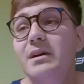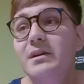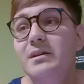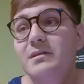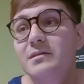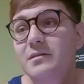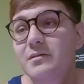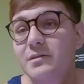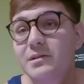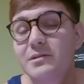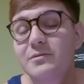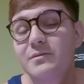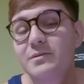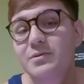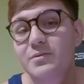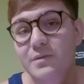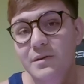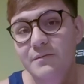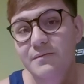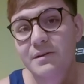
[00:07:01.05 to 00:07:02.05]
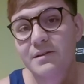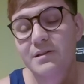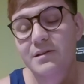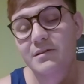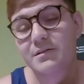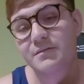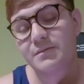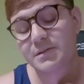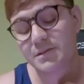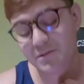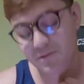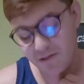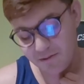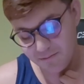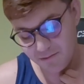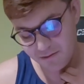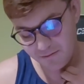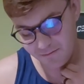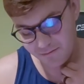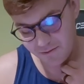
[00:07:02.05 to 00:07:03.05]
So this one's twenty-five dollars for each
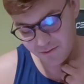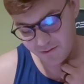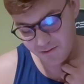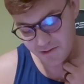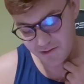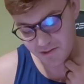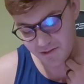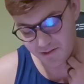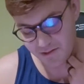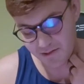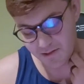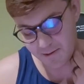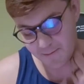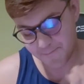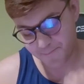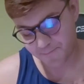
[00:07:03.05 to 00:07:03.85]
drop-off. So I did,